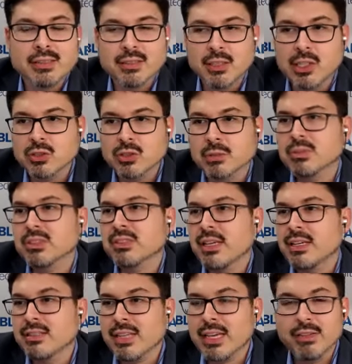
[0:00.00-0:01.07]
Because I know some
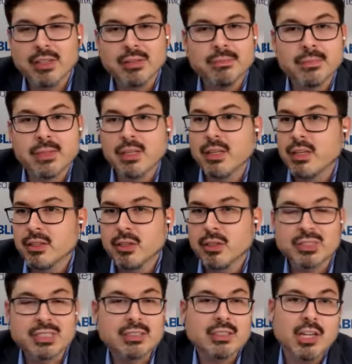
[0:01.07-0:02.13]
states have a you know,
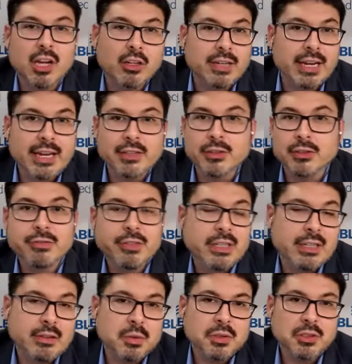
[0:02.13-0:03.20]
sixty dollar annual
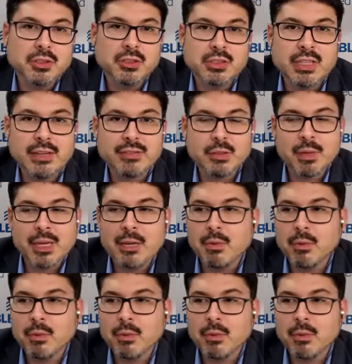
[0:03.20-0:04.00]
fee where you just have to pay,